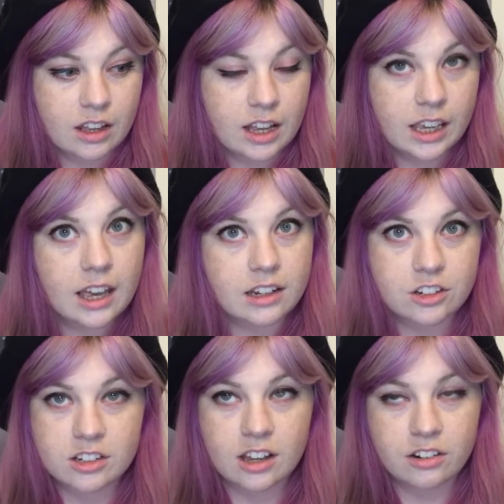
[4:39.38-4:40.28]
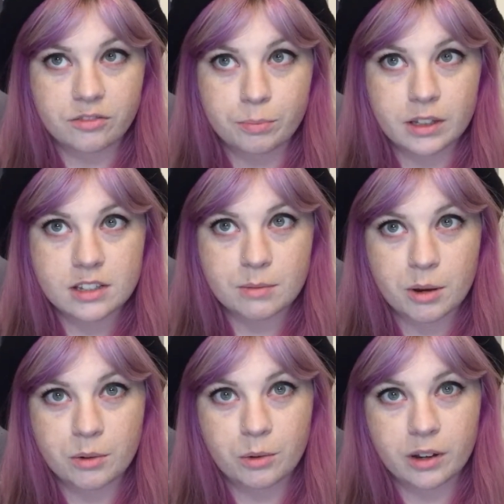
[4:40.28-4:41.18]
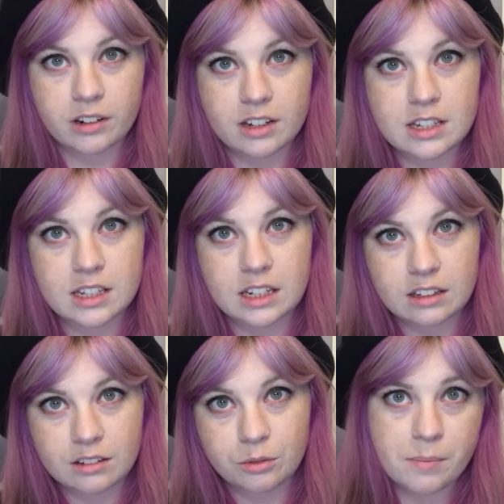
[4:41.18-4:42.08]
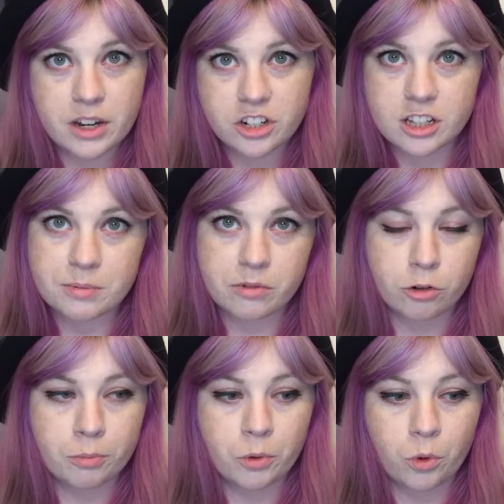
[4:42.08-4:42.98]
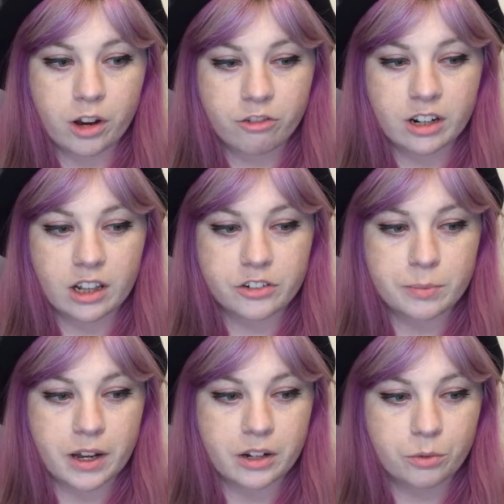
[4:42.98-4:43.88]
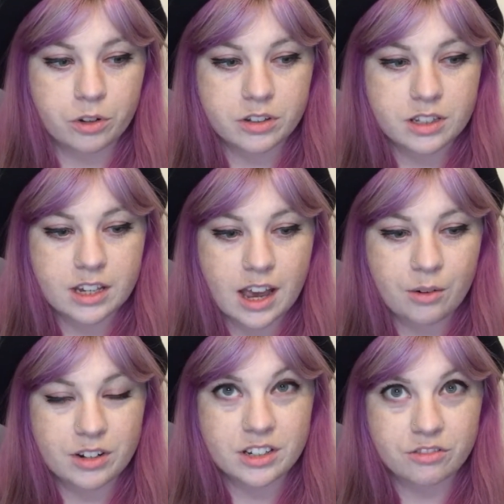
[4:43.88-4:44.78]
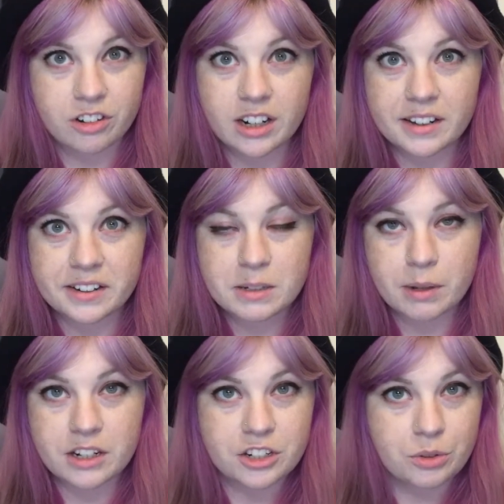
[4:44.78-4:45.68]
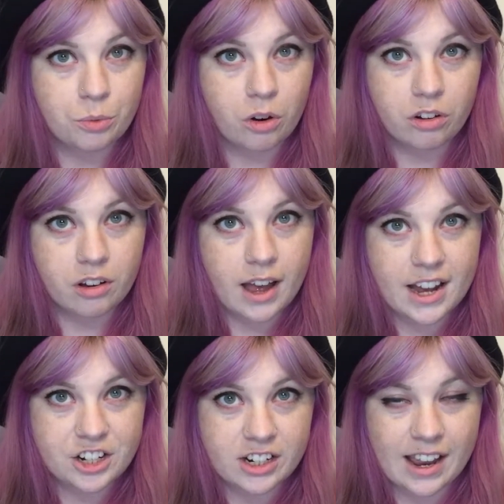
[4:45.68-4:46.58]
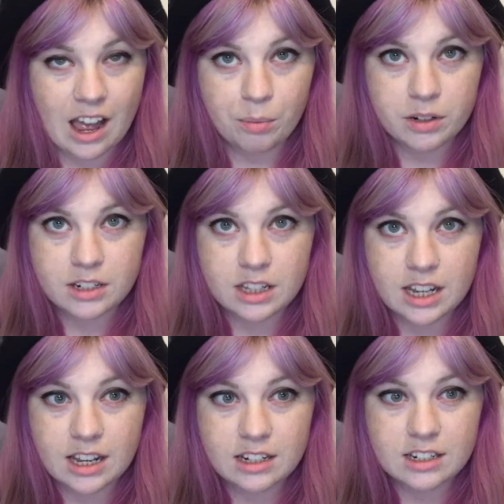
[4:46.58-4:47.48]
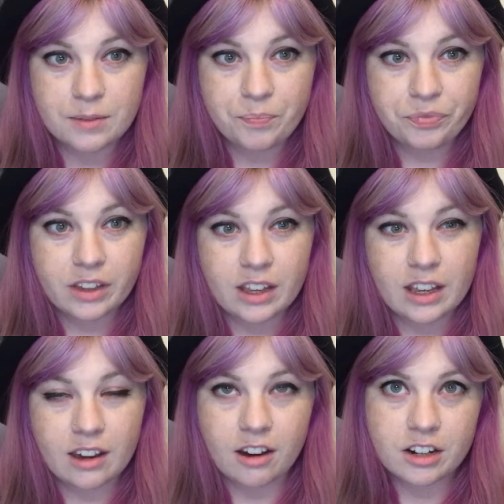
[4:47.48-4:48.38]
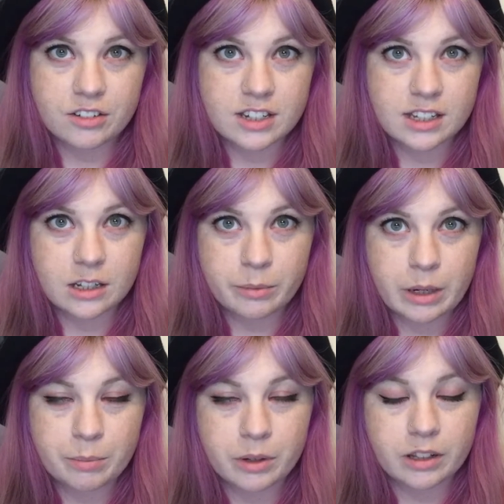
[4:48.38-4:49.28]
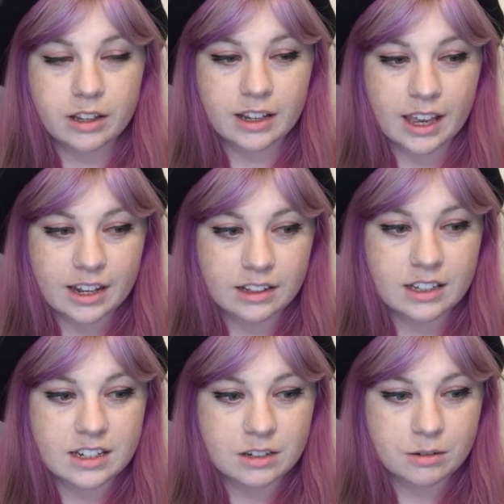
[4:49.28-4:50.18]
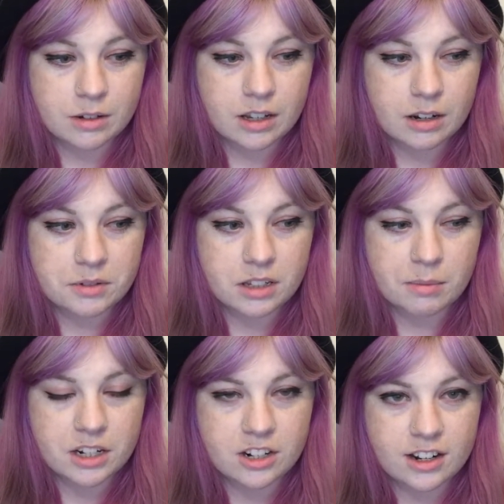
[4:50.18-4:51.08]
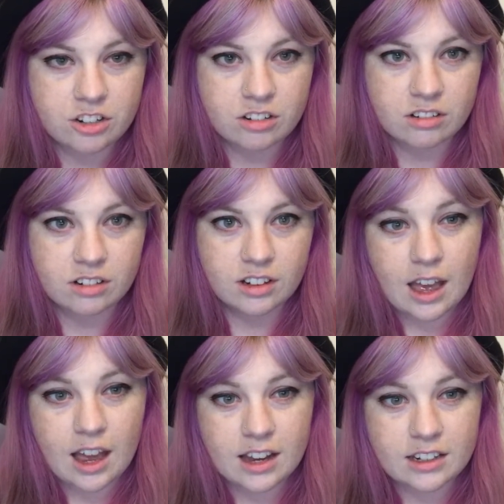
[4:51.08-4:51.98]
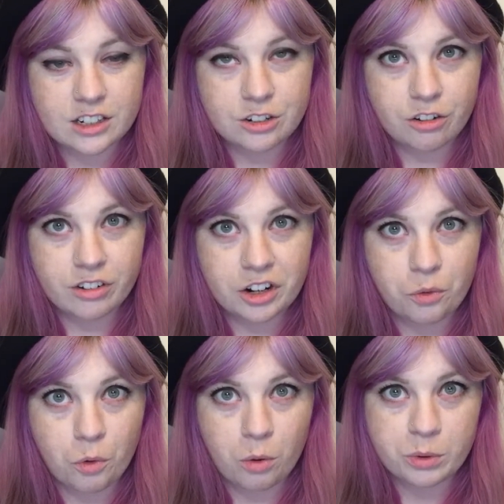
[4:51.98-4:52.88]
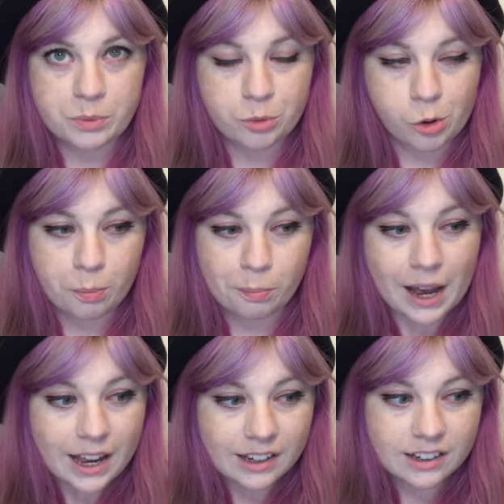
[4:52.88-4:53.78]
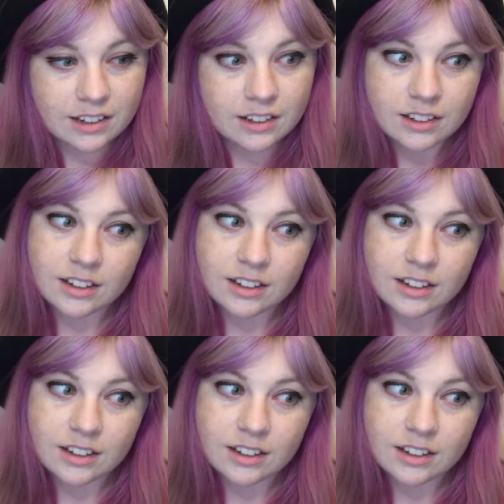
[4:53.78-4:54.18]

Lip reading: Again, it just kind of builds them up quite nicely. I mentioned this before, but what I really loved about it was how it doesn't really explain to you what actually happened in the end. It kind of does a little bit, but again, it leaves it up to the imagination, and you don't really know what was brought back.